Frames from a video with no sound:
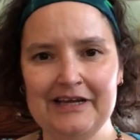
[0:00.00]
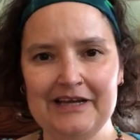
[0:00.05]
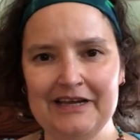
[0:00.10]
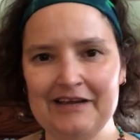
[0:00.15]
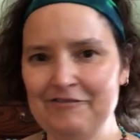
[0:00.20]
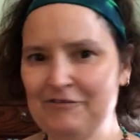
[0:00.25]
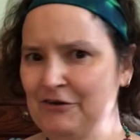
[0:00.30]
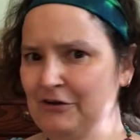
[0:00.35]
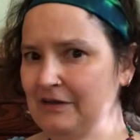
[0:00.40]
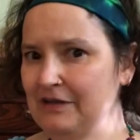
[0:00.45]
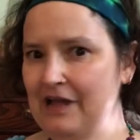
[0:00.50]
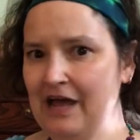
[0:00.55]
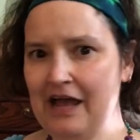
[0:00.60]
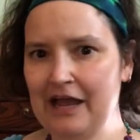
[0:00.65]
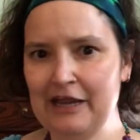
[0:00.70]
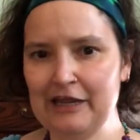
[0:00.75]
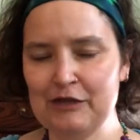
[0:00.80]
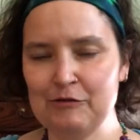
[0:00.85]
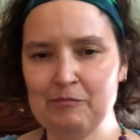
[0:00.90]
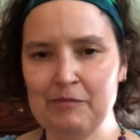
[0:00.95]
If you're
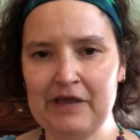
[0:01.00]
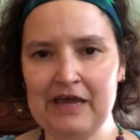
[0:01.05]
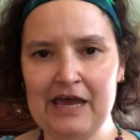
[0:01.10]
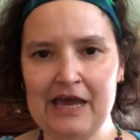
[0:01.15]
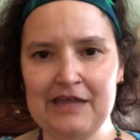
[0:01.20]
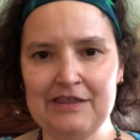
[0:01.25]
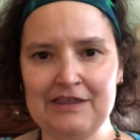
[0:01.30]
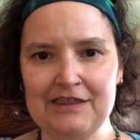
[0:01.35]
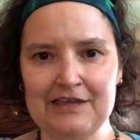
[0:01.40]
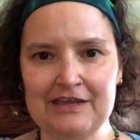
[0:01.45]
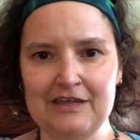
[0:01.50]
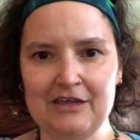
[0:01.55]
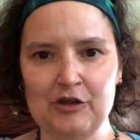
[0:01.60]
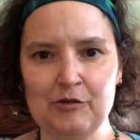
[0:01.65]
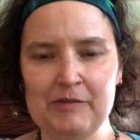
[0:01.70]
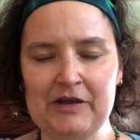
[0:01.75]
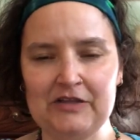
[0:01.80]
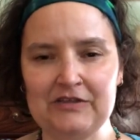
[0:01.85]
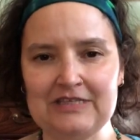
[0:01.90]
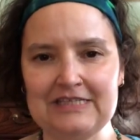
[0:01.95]
lying in bed thinking
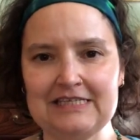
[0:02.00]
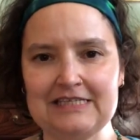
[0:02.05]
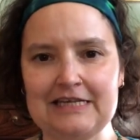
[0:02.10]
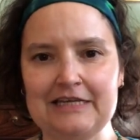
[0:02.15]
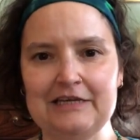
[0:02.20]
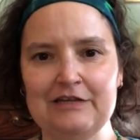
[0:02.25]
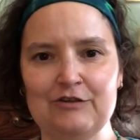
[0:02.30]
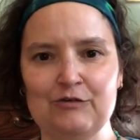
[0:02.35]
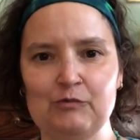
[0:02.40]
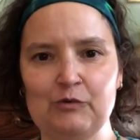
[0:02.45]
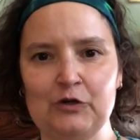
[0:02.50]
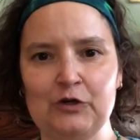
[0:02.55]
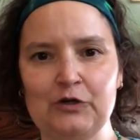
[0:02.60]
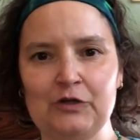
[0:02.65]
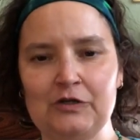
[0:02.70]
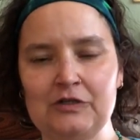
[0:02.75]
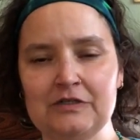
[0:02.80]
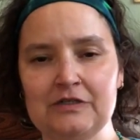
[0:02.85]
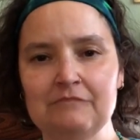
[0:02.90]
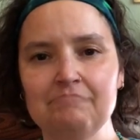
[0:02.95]
about the state of the
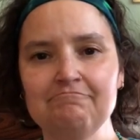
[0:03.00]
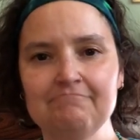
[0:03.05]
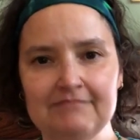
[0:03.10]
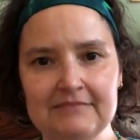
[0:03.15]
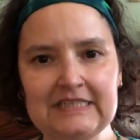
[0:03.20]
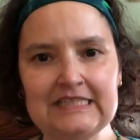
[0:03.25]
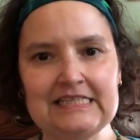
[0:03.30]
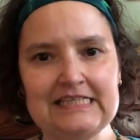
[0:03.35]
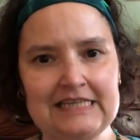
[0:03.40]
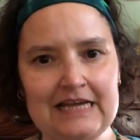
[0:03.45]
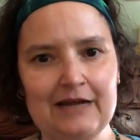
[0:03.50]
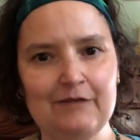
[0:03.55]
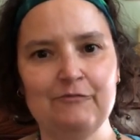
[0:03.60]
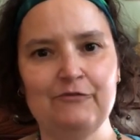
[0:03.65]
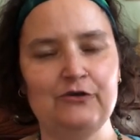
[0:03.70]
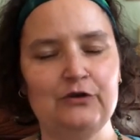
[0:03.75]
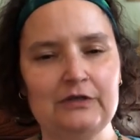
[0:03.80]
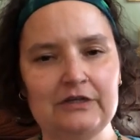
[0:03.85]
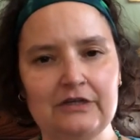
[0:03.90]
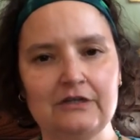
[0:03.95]
world, it's time
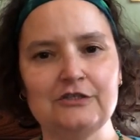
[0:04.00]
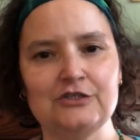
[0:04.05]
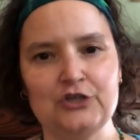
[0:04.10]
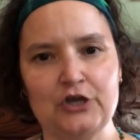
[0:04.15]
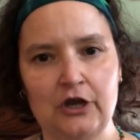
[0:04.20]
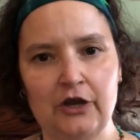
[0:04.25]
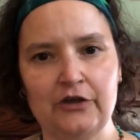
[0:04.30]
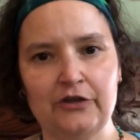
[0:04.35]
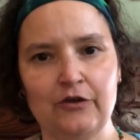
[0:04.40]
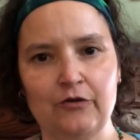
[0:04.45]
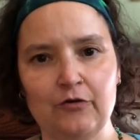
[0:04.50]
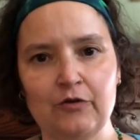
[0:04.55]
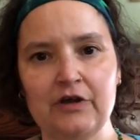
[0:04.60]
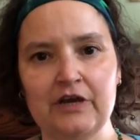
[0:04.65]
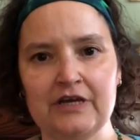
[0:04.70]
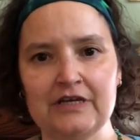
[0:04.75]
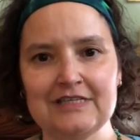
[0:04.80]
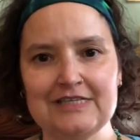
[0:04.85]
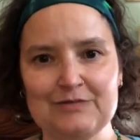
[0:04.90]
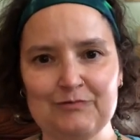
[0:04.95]
for a little jaw yoga
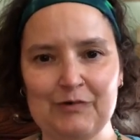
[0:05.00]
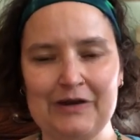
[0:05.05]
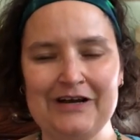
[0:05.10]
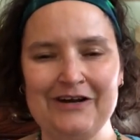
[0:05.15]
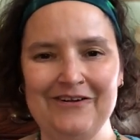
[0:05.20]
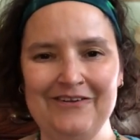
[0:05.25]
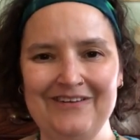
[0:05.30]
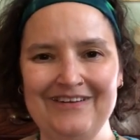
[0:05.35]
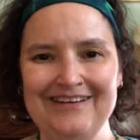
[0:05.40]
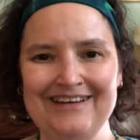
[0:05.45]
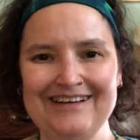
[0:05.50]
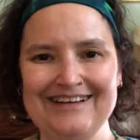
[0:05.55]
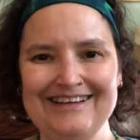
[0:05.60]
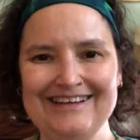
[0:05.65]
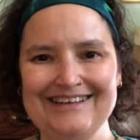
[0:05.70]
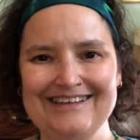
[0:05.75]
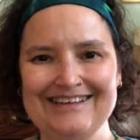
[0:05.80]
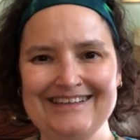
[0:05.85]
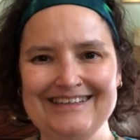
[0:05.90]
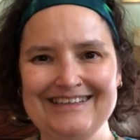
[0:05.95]
as well.
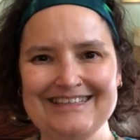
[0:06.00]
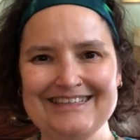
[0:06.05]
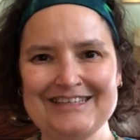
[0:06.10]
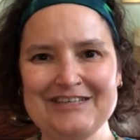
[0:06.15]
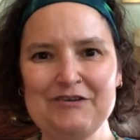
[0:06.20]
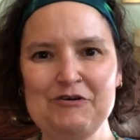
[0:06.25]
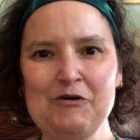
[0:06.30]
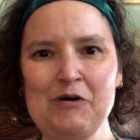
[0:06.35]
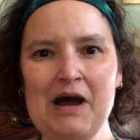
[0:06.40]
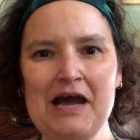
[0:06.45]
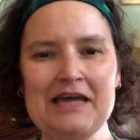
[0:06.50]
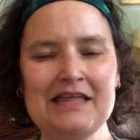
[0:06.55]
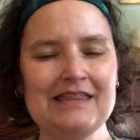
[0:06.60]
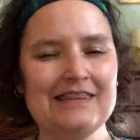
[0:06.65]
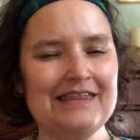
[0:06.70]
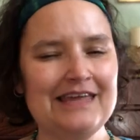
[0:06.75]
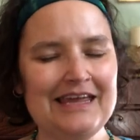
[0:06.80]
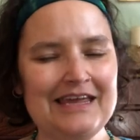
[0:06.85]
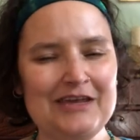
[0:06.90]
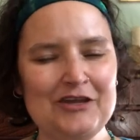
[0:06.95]
So I
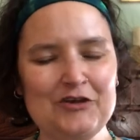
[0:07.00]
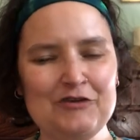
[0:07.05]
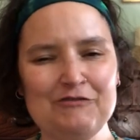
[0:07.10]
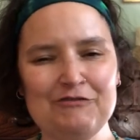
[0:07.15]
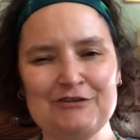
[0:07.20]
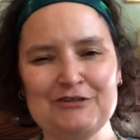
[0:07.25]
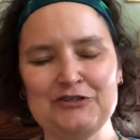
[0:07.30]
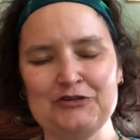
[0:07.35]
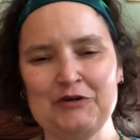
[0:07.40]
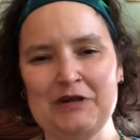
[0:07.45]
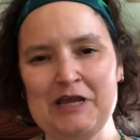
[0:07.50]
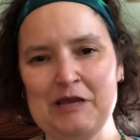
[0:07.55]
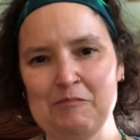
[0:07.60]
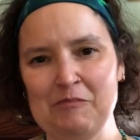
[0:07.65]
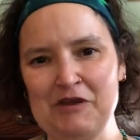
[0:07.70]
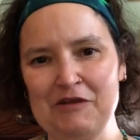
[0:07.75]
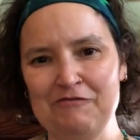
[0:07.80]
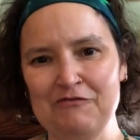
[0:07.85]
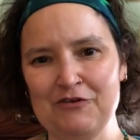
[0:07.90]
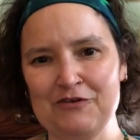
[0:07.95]
thank you for joining
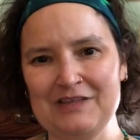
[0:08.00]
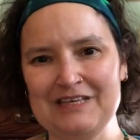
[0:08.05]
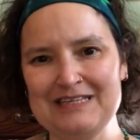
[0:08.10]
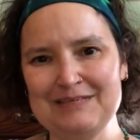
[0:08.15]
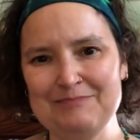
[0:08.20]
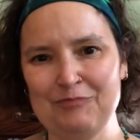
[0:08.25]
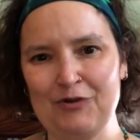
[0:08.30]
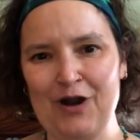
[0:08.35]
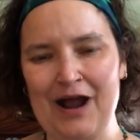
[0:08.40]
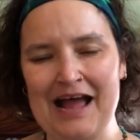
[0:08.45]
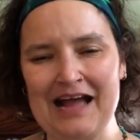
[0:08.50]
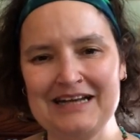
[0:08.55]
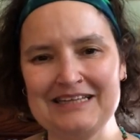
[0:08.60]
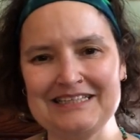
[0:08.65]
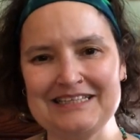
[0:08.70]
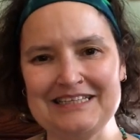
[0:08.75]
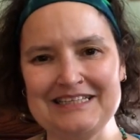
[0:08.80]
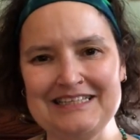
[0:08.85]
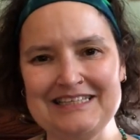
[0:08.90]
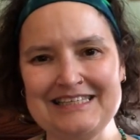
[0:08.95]
me for this
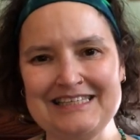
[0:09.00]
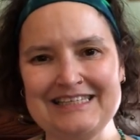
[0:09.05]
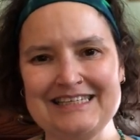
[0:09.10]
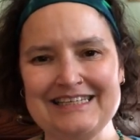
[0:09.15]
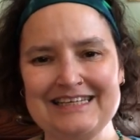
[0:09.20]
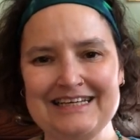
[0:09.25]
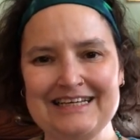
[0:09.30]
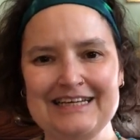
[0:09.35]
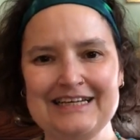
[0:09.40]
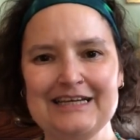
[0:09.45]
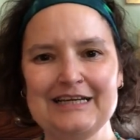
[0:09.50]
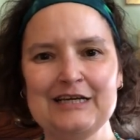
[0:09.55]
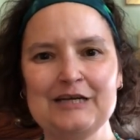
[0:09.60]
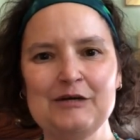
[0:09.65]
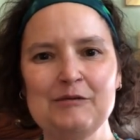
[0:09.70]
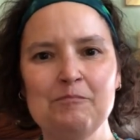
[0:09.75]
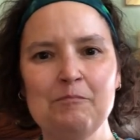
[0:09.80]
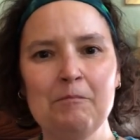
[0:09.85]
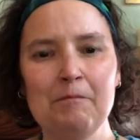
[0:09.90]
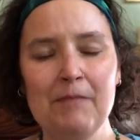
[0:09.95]
practice.
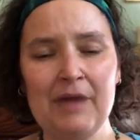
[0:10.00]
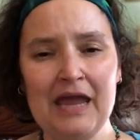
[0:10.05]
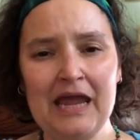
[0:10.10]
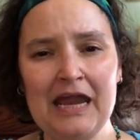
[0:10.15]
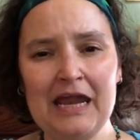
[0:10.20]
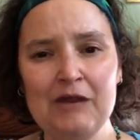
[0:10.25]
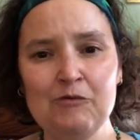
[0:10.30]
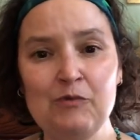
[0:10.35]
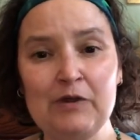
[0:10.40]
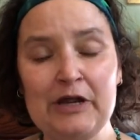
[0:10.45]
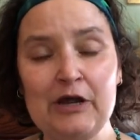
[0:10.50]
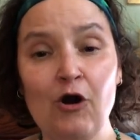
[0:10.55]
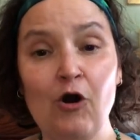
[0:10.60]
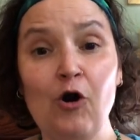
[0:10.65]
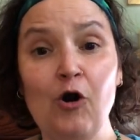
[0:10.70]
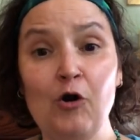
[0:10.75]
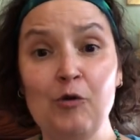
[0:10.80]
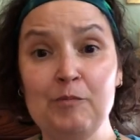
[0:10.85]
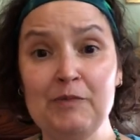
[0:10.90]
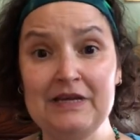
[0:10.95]
May we
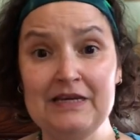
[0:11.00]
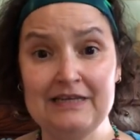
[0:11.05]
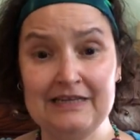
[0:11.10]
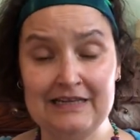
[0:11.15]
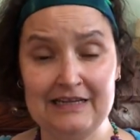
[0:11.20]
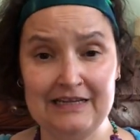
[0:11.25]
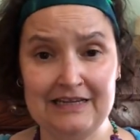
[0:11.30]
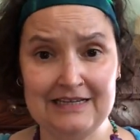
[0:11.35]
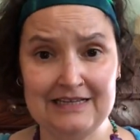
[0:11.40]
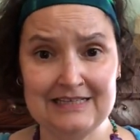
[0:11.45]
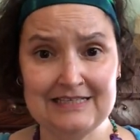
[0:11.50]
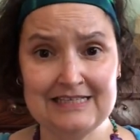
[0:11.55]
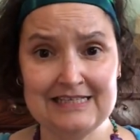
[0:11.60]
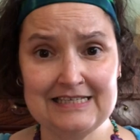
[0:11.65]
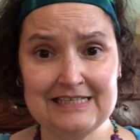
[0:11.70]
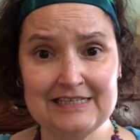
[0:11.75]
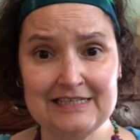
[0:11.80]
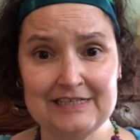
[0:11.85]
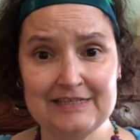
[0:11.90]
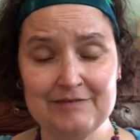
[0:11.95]
all be at
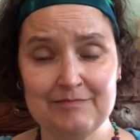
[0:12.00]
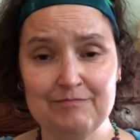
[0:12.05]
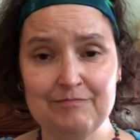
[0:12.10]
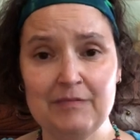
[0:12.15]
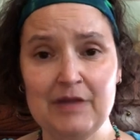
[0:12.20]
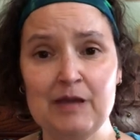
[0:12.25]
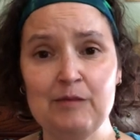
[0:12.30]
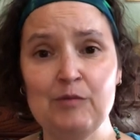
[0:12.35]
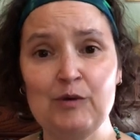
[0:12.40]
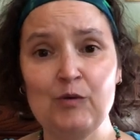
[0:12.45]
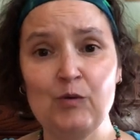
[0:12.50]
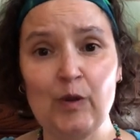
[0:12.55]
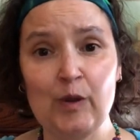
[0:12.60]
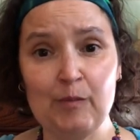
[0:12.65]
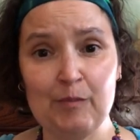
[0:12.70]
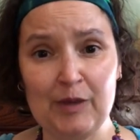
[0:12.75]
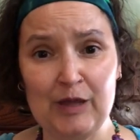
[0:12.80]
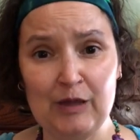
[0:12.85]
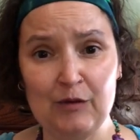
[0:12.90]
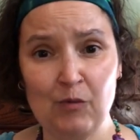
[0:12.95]
ease. May we
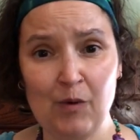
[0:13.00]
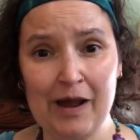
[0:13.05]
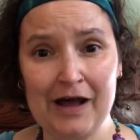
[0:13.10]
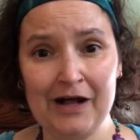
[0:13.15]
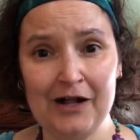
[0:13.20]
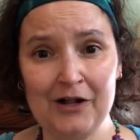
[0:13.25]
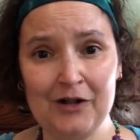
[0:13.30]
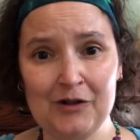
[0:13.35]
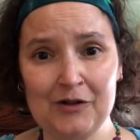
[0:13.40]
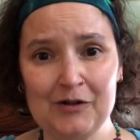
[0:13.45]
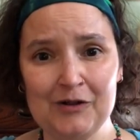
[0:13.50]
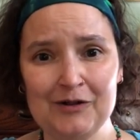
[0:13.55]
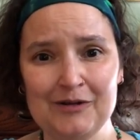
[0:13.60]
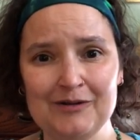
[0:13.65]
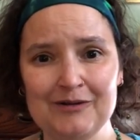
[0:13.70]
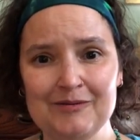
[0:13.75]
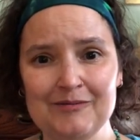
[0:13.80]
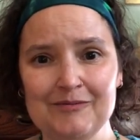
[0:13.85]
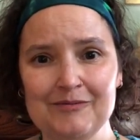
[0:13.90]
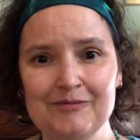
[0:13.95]
be well.
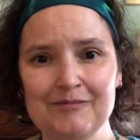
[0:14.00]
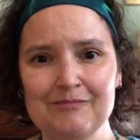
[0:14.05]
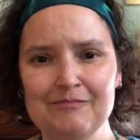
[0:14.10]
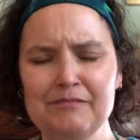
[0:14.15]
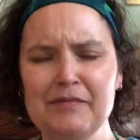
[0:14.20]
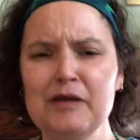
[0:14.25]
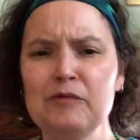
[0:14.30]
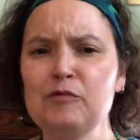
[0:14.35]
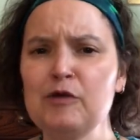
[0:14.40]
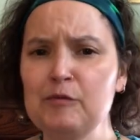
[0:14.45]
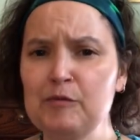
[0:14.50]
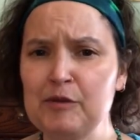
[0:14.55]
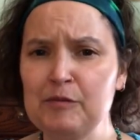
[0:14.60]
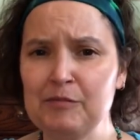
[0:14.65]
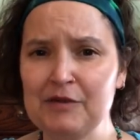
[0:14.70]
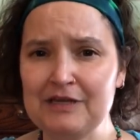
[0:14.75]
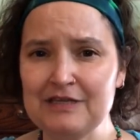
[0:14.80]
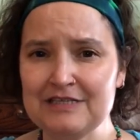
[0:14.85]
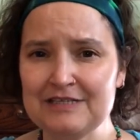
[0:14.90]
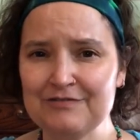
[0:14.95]
May we be
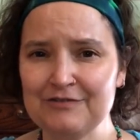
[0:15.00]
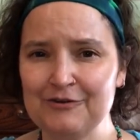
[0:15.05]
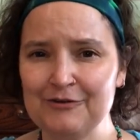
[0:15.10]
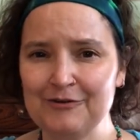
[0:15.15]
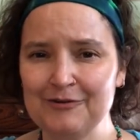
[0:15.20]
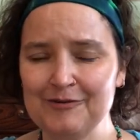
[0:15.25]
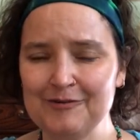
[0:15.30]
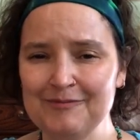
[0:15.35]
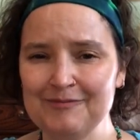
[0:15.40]
peaceful.